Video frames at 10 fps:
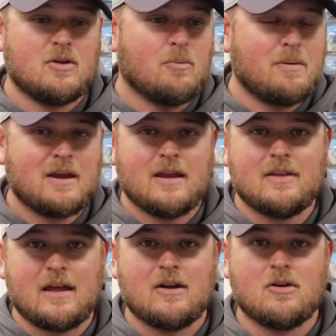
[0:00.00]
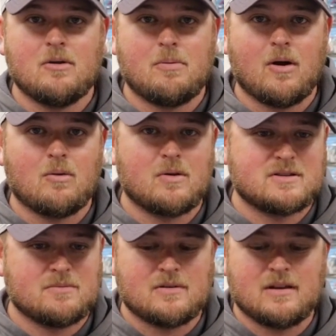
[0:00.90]
you know, picking that area apart with
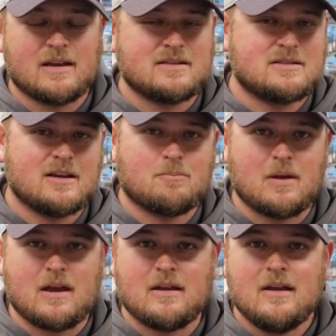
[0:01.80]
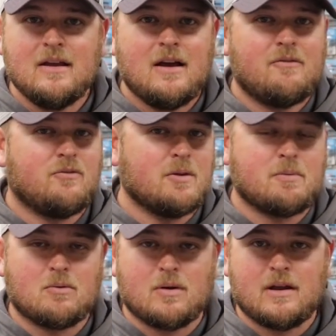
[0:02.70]
something like a stick bait,
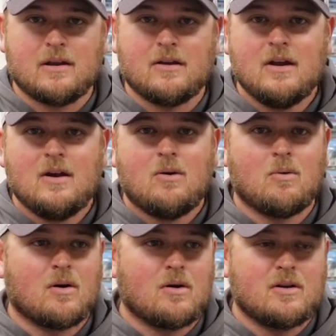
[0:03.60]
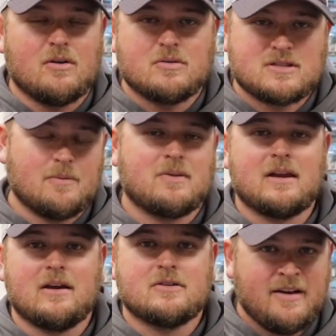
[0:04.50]
flipping rig, or, you know,
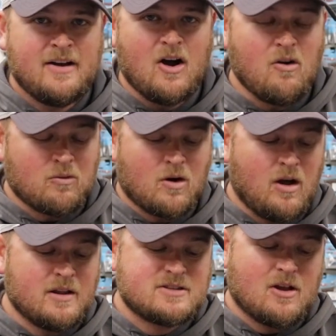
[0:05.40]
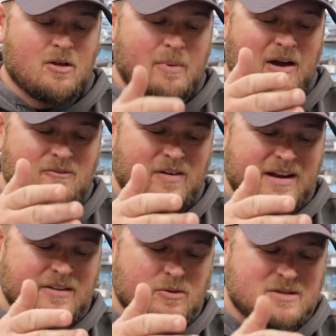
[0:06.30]
something else. Overall, it's all about
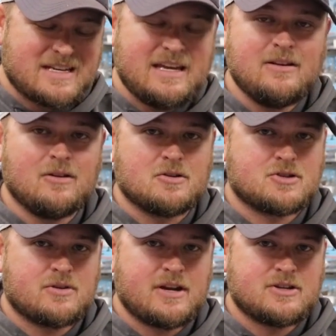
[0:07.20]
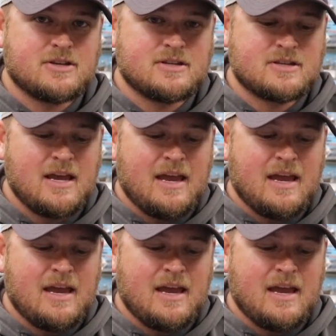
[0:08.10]
finding those key little stretches